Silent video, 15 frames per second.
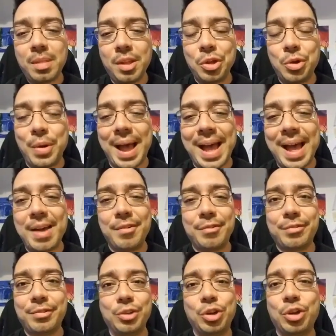You
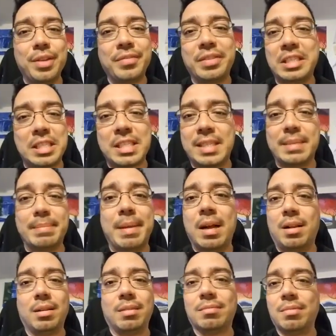don't even
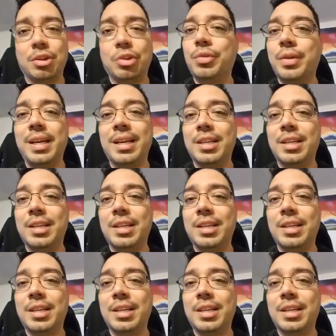smell the green.